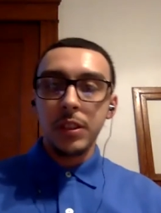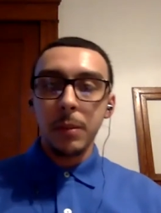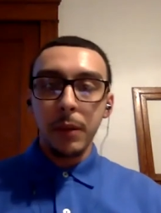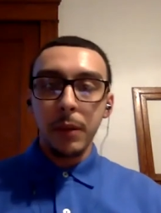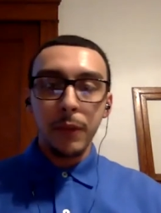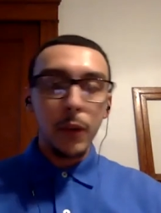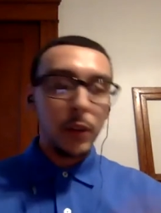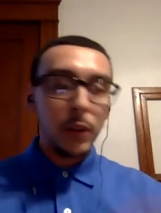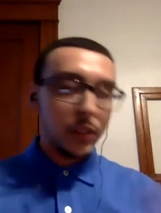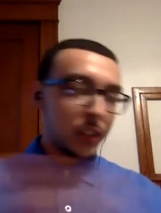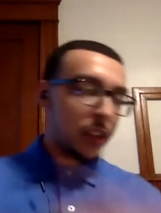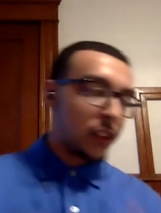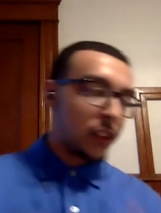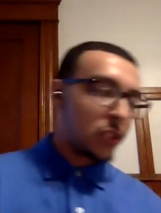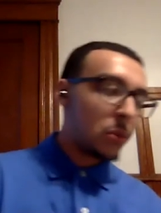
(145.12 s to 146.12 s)
to be focused
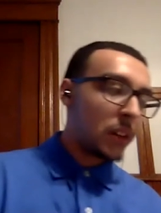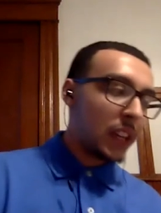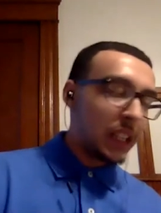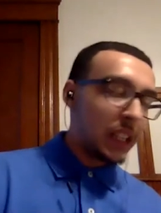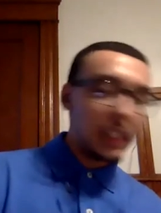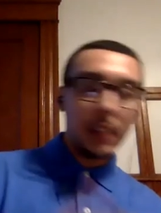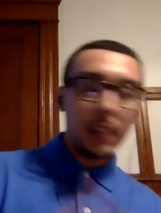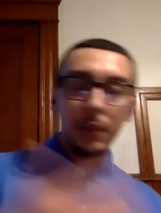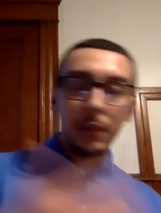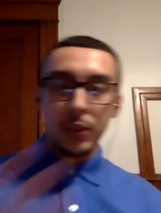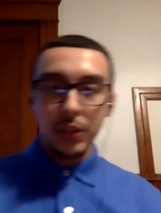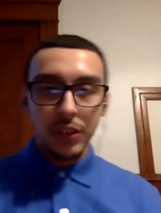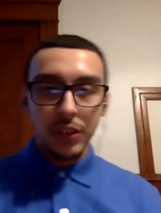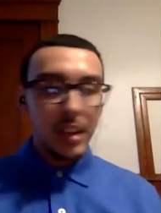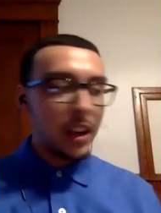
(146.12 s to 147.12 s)
on in 2018
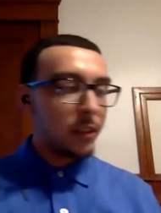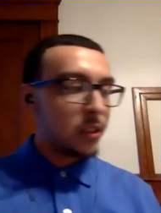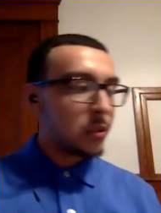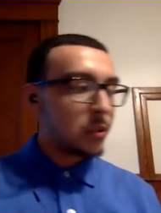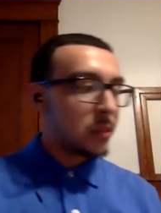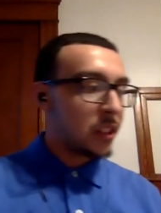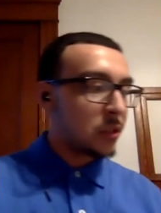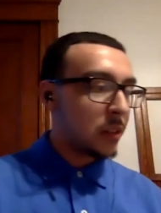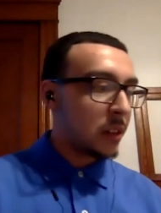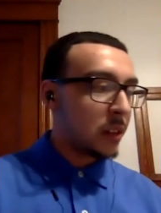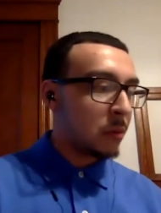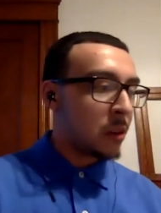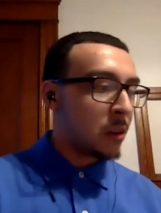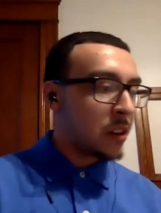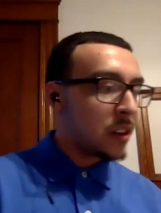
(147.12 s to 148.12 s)
versus now in
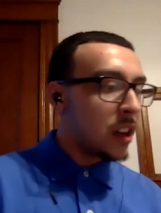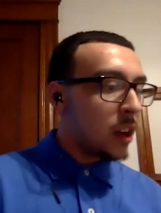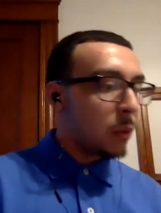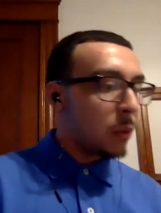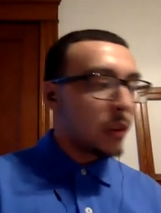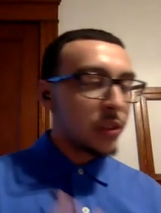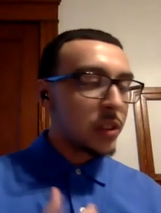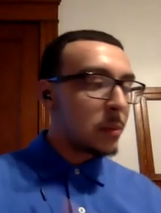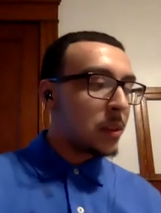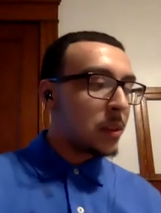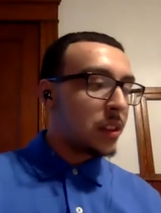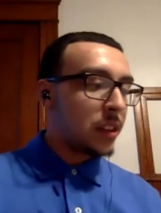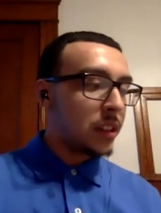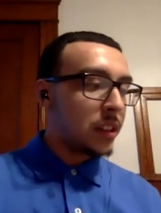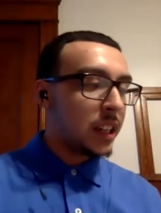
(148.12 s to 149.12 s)
2021 what are some of
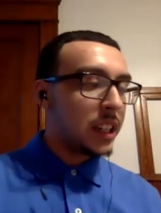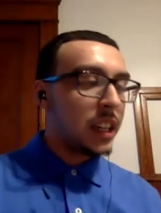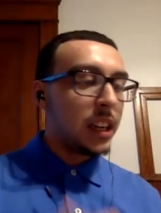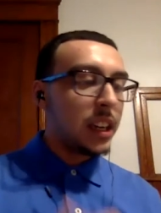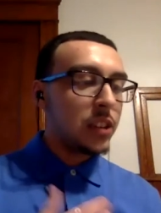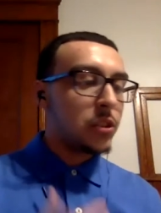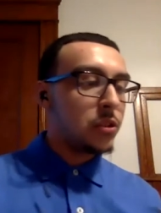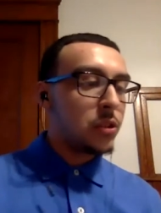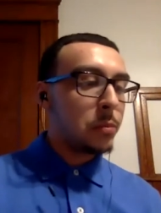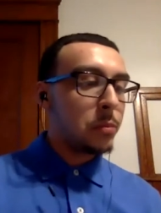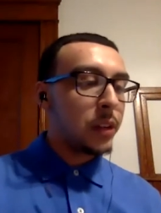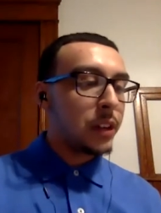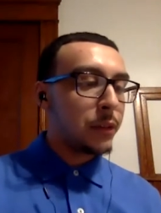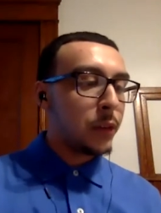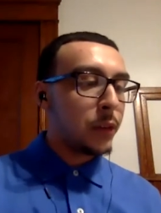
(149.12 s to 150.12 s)
the key issues you
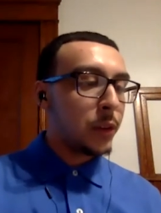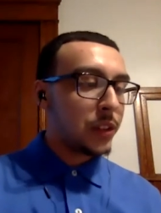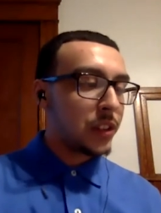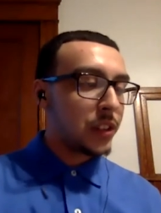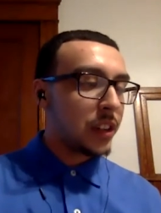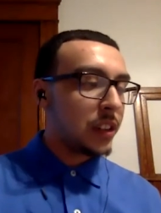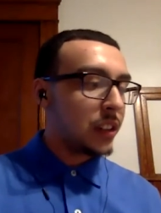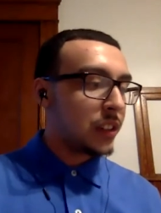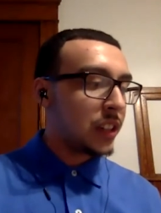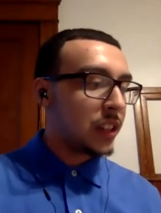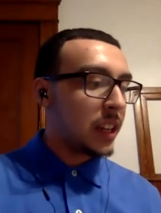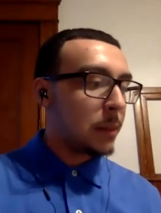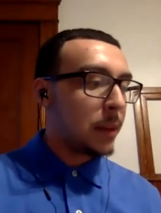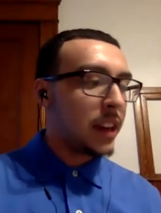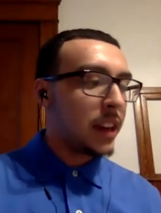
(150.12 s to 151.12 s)
plan to focus on in this
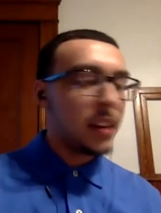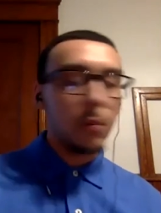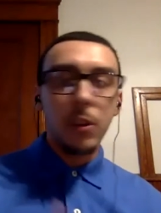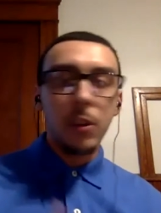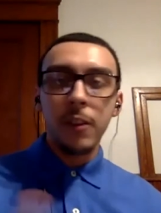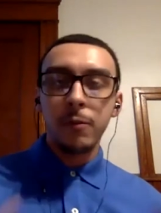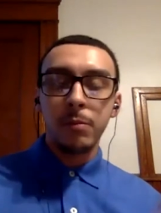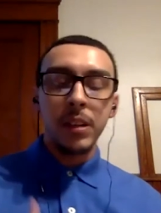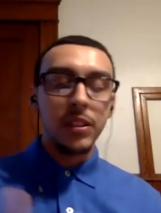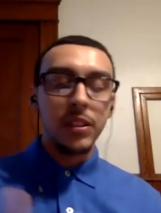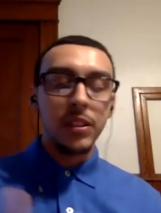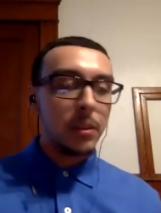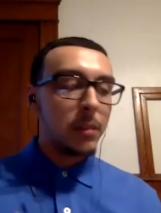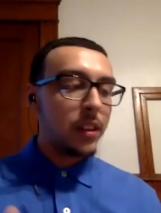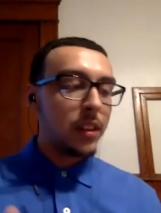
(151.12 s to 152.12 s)
campaign and what have been
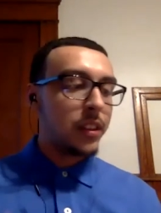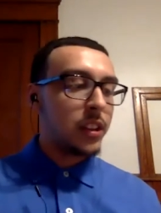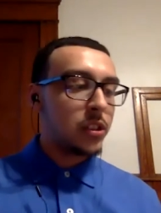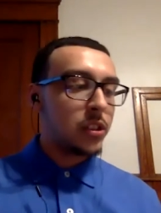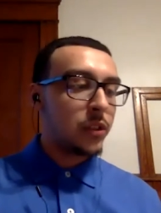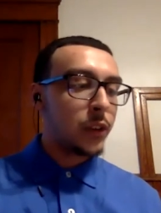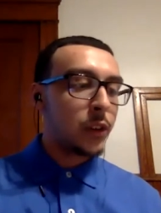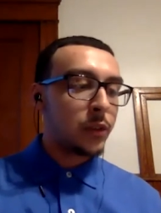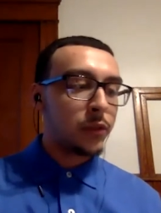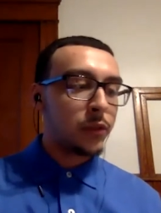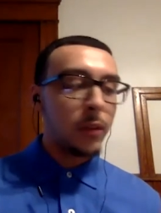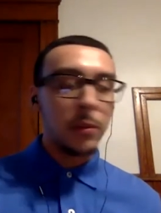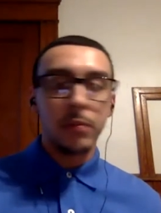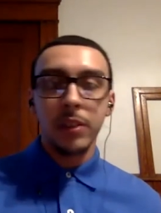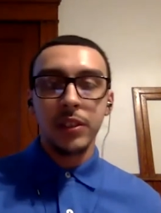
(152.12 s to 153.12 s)
some of the things you've heard
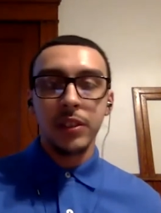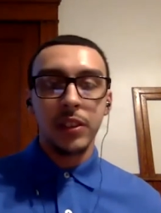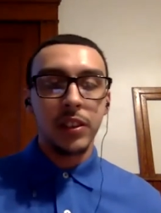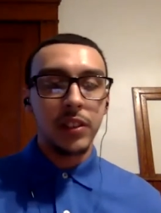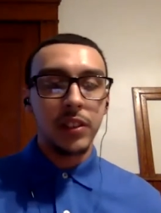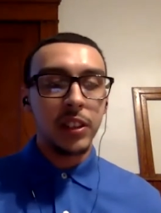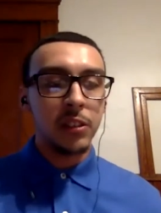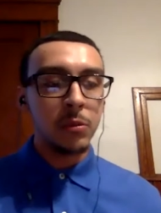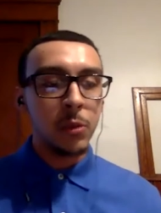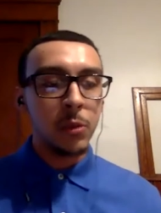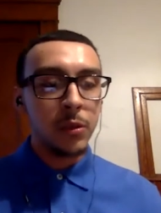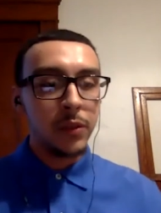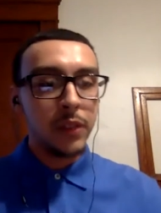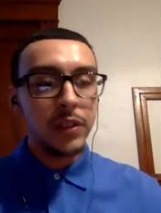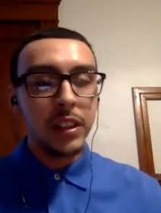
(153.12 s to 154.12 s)
from the residents here in
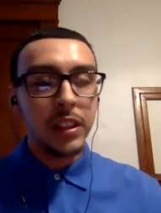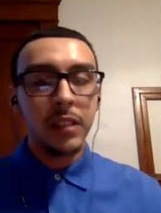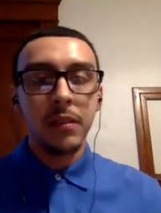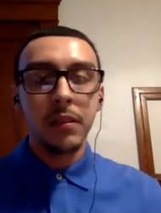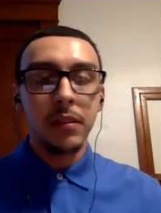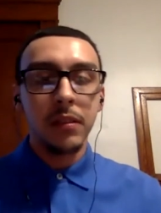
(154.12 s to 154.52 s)
ward 15